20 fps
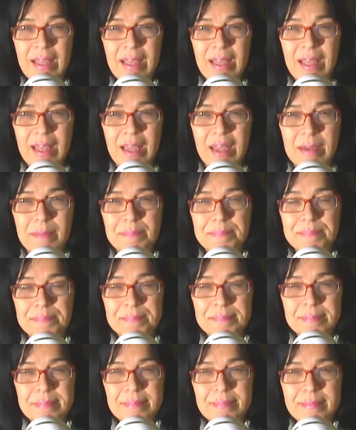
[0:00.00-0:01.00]
It
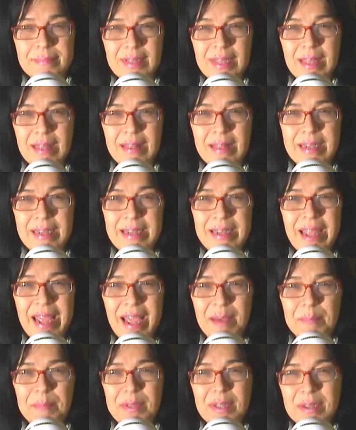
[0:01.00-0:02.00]
didn't
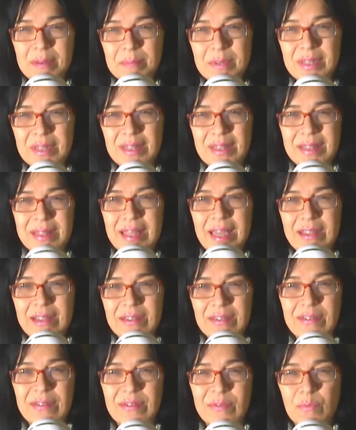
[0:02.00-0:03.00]
happen, but I
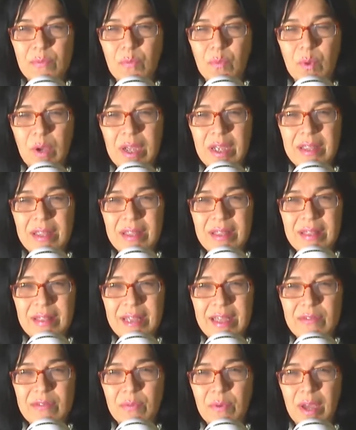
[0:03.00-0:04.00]

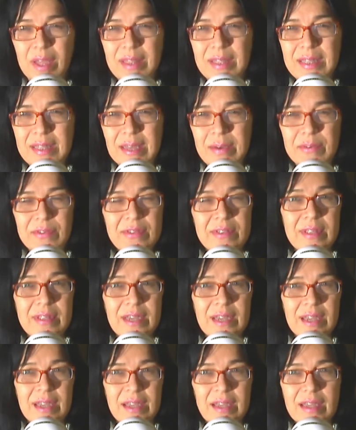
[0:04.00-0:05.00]
think that was
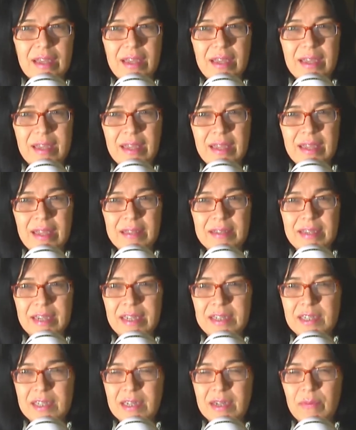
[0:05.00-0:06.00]
the
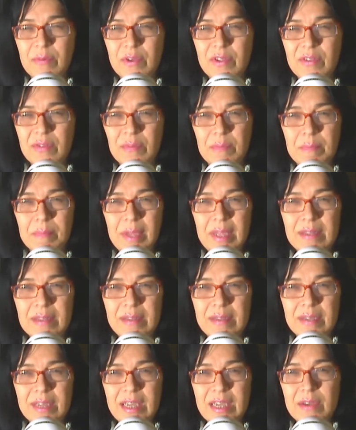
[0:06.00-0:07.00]
intention it was meant
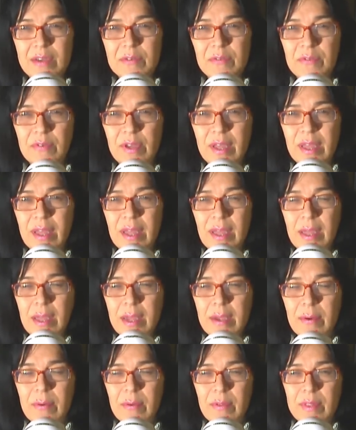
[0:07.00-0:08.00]
to give,
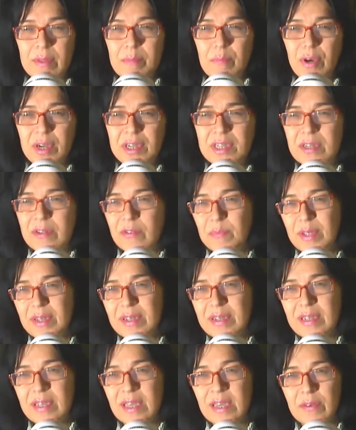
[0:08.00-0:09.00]
or the impression it was
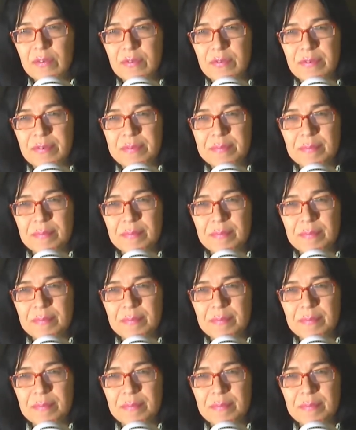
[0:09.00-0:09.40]
meant to give.